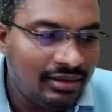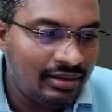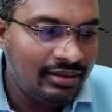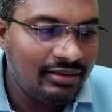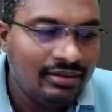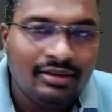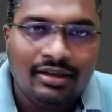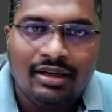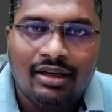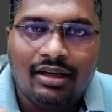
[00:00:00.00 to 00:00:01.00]
Right?
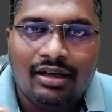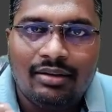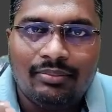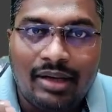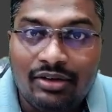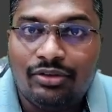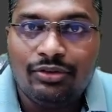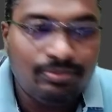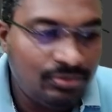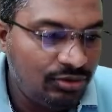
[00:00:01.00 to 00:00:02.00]
I
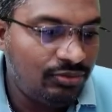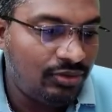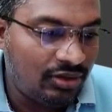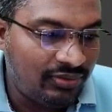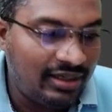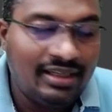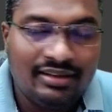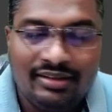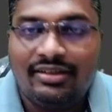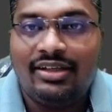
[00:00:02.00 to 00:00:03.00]
hope you were finding
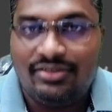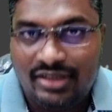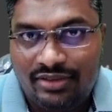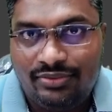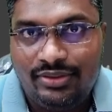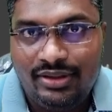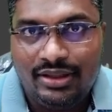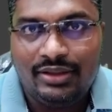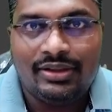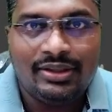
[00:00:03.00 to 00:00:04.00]
this insightful.
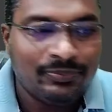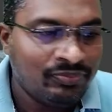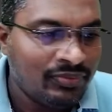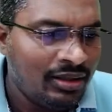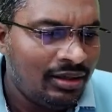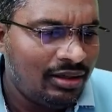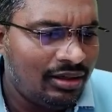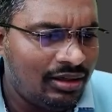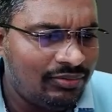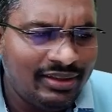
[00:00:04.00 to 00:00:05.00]
Okay.
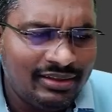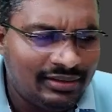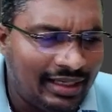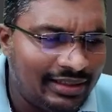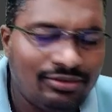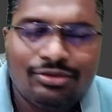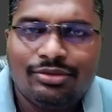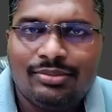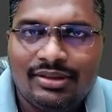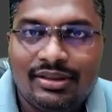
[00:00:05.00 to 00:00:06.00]
Fine. Thank you
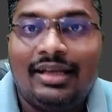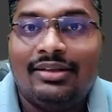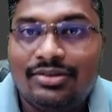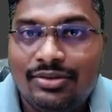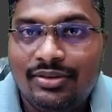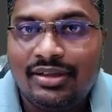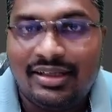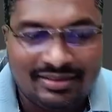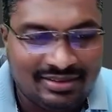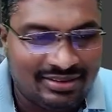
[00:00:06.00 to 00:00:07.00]
so much. I'll see you in the
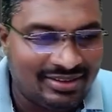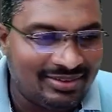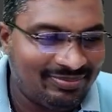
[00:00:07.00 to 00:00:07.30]
next session.